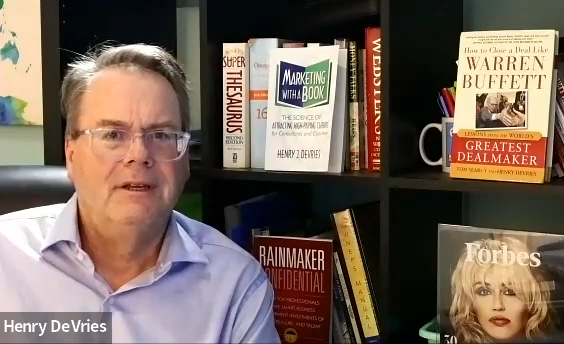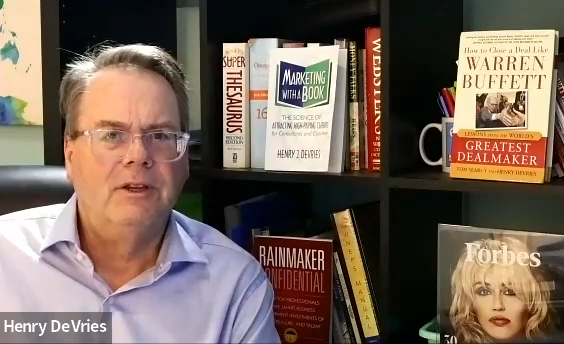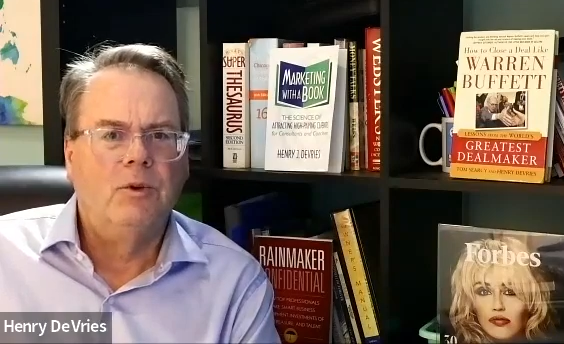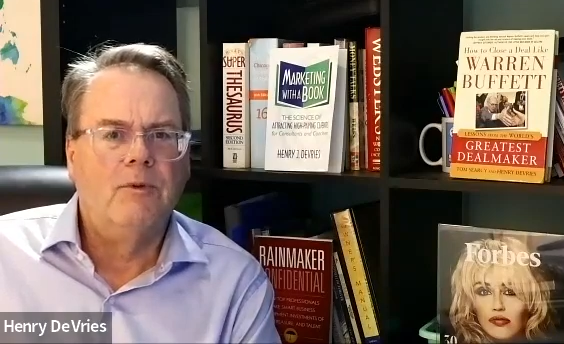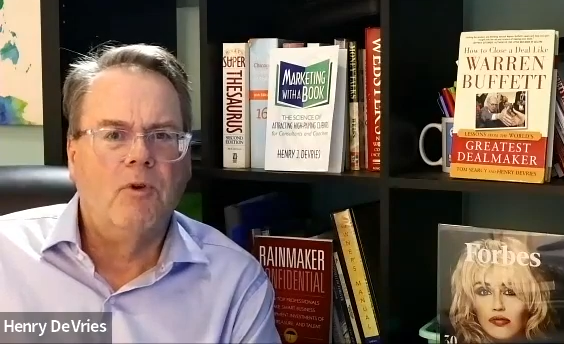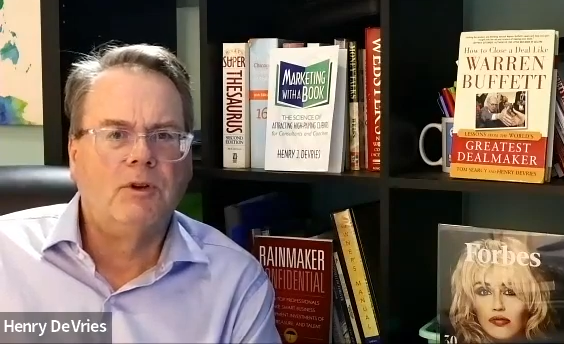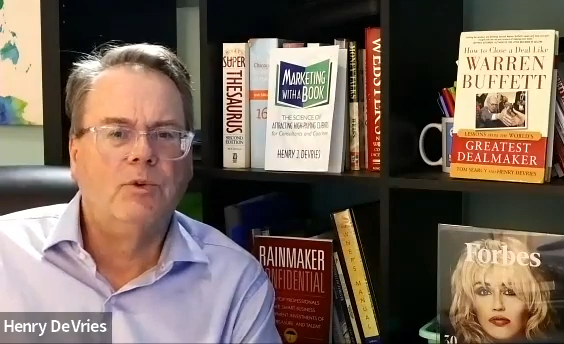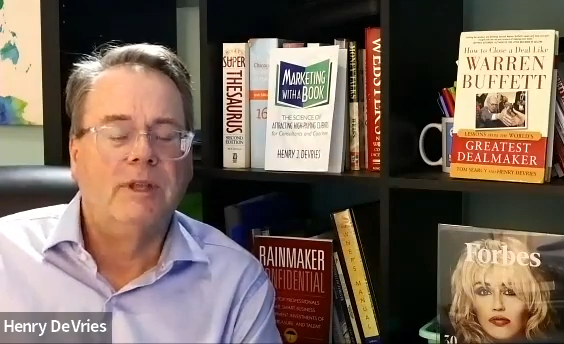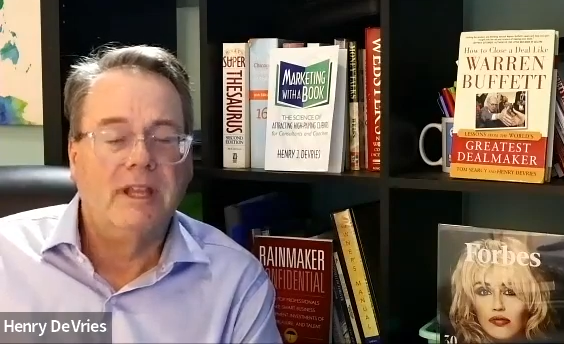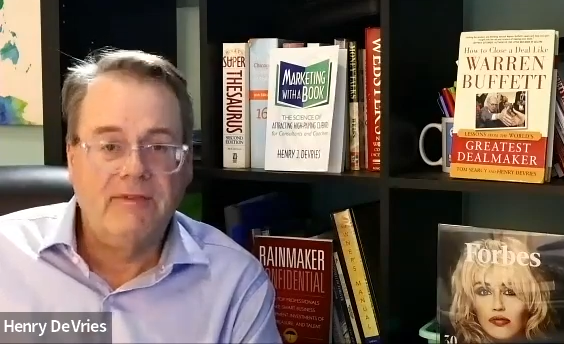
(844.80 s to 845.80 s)
Speaker 1: you know we've worked
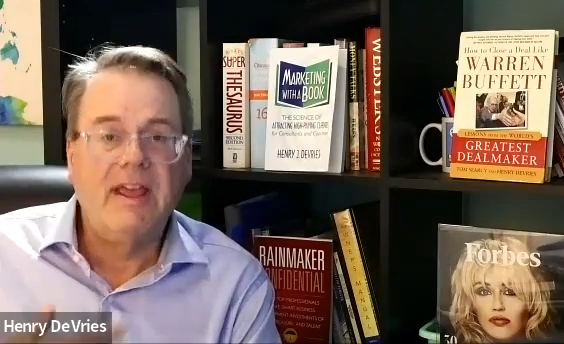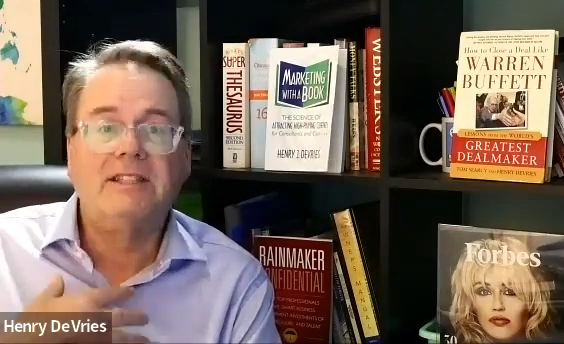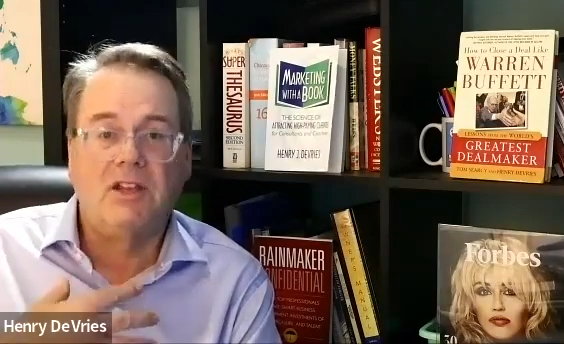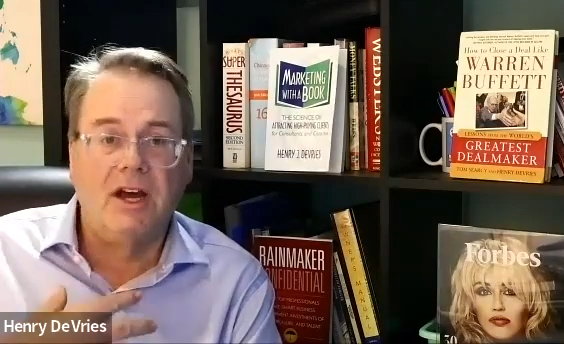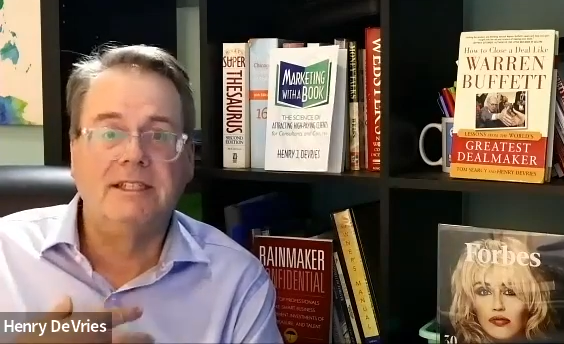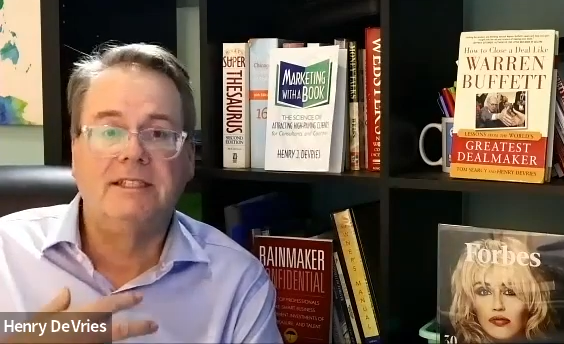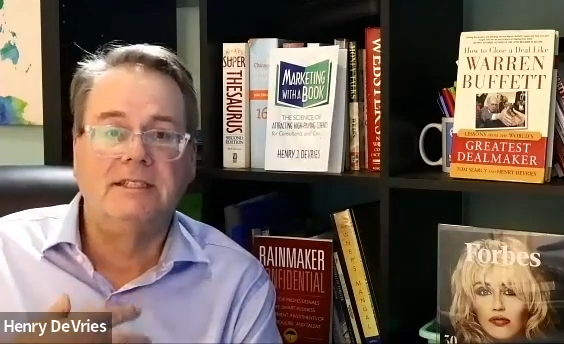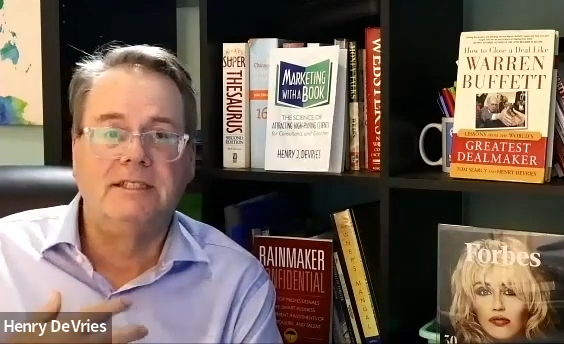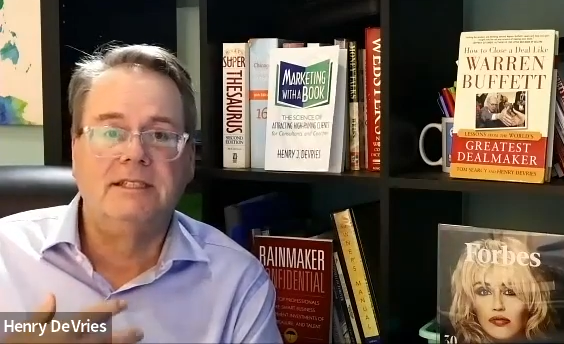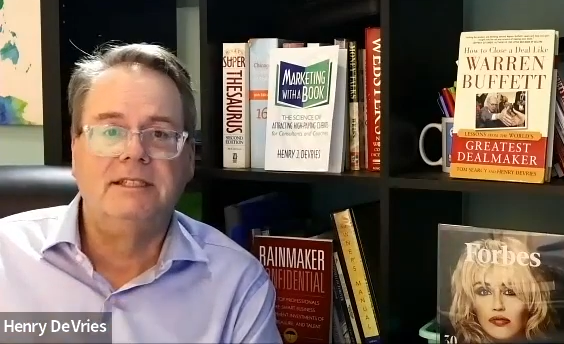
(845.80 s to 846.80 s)
with if that's honest
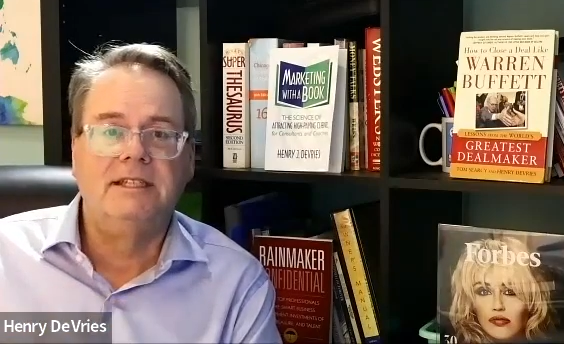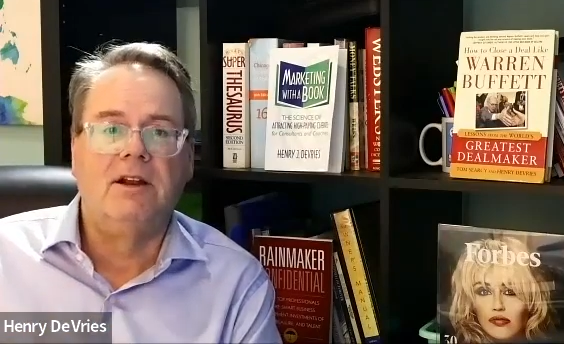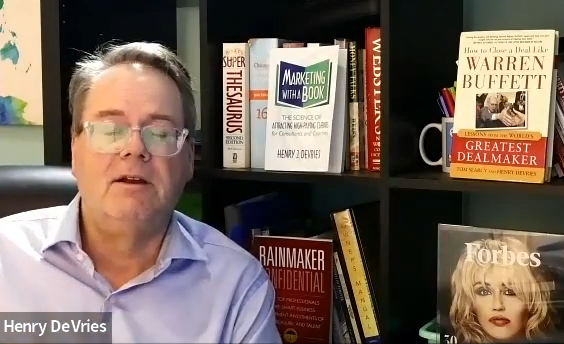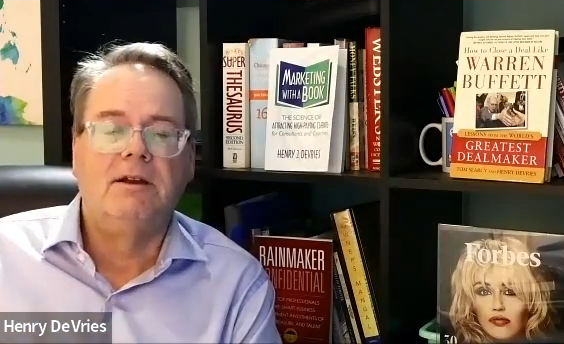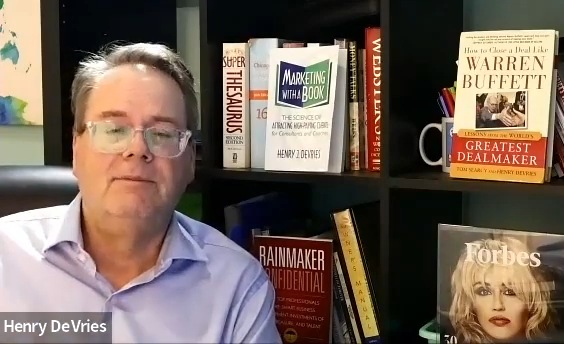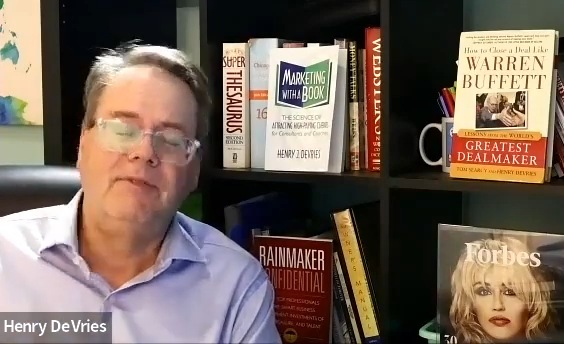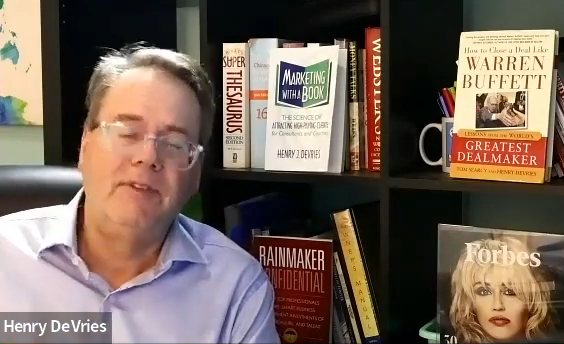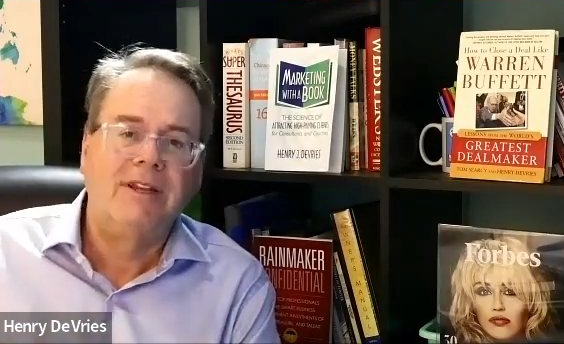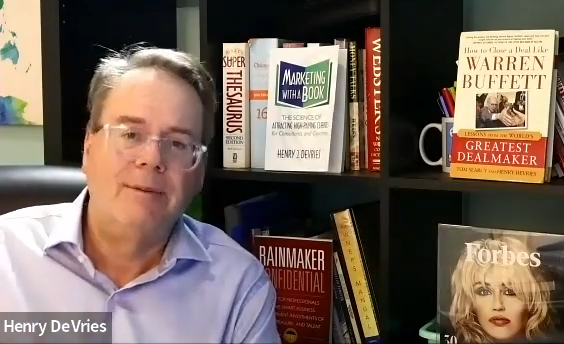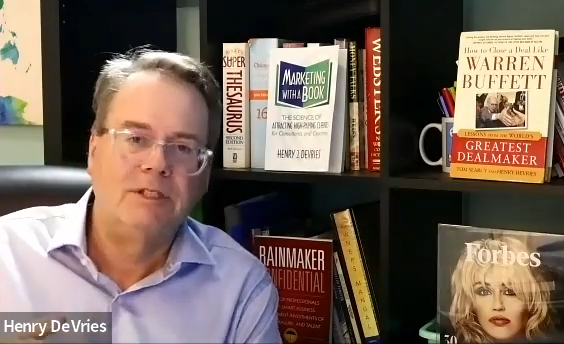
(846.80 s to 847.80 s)
and sincere if mm-hmm.
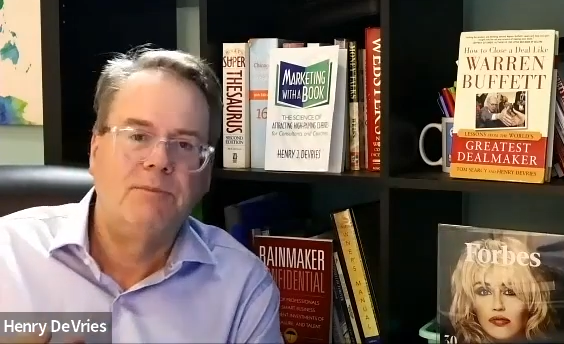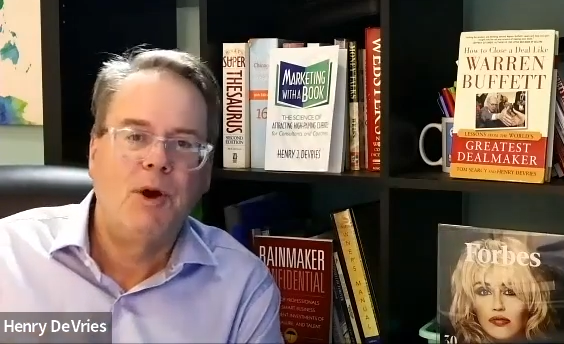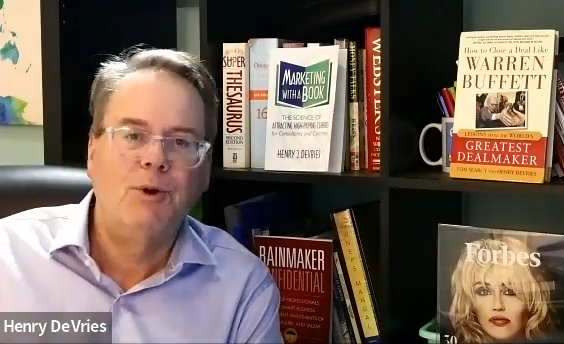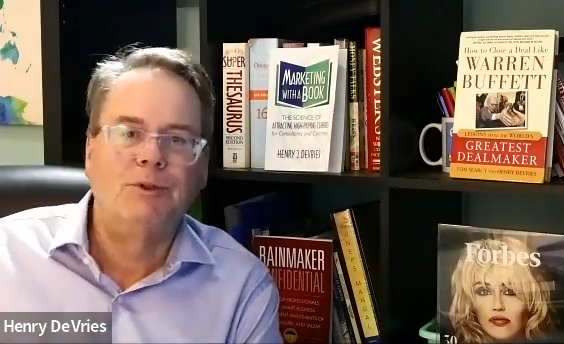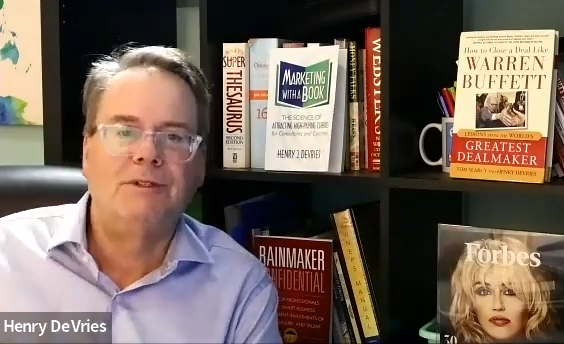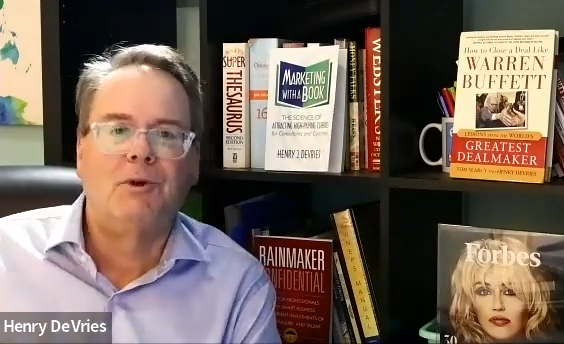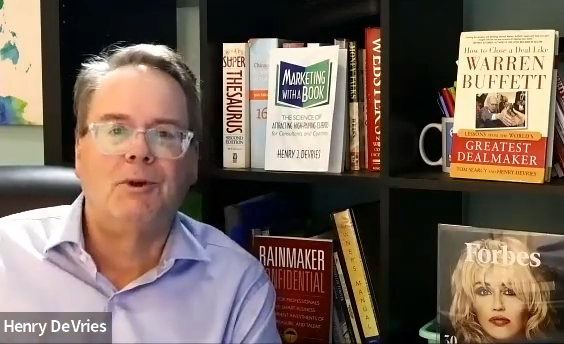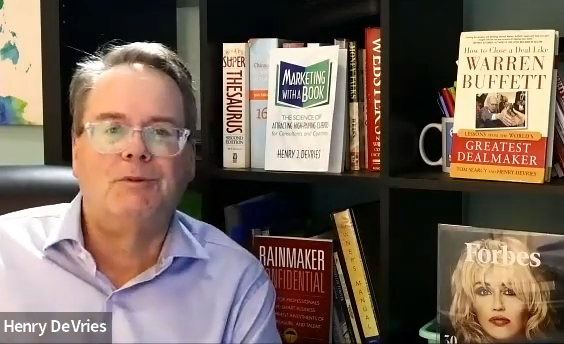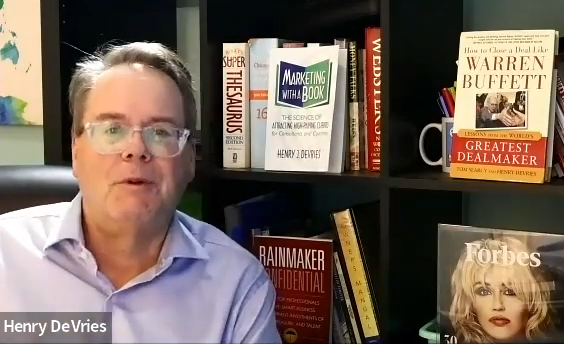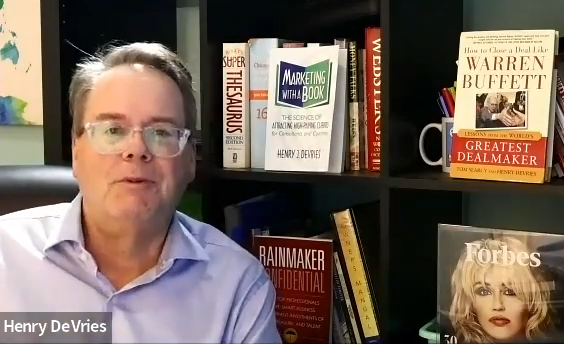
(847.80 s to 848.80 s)
they're dumb as a post of
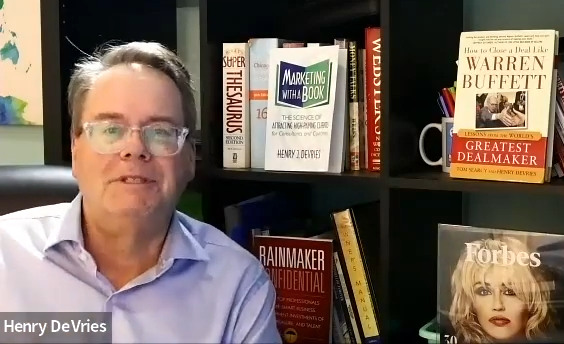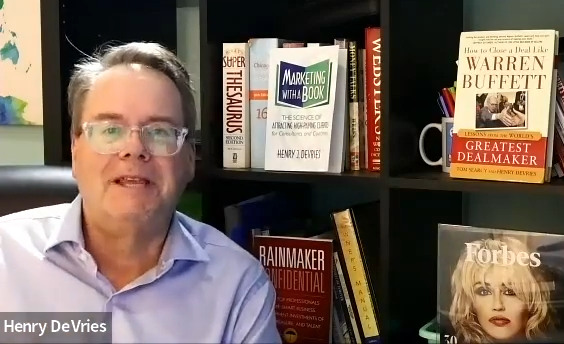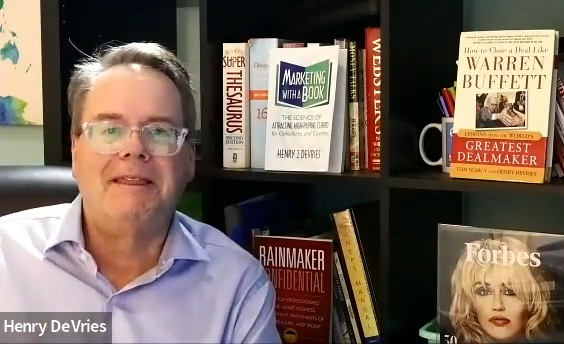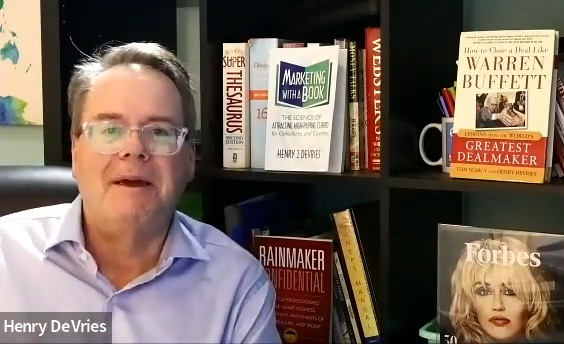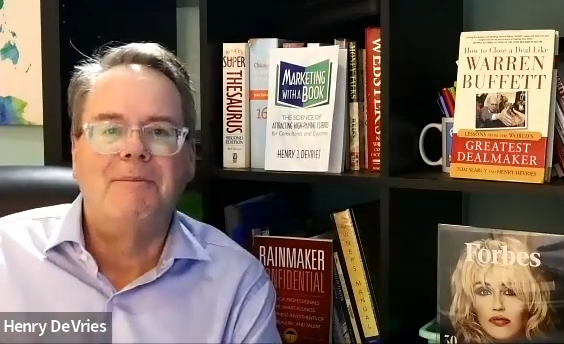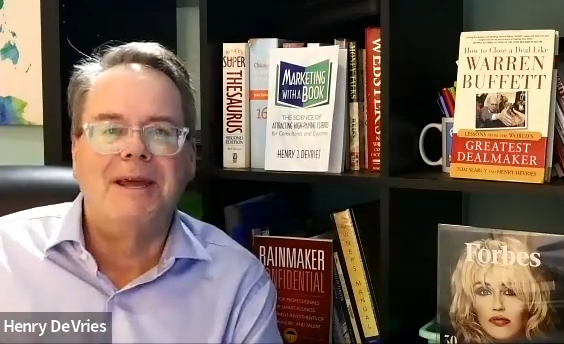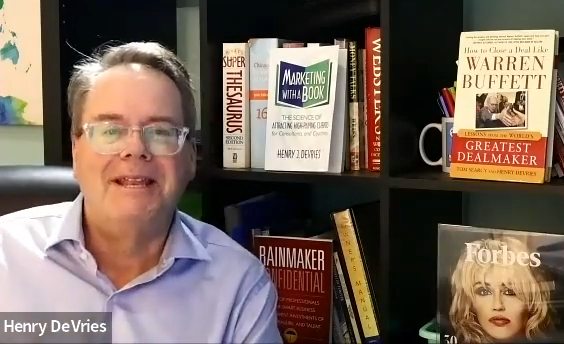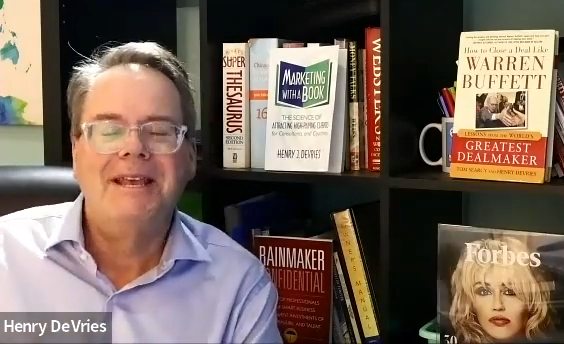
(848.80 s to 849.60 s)
course we wouldn't say that. but